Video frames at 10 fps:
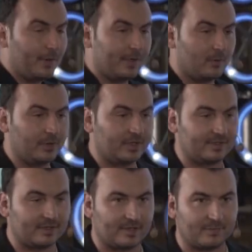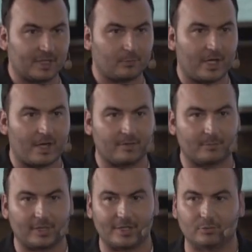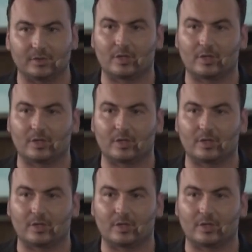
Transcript: with the systems that we have in place,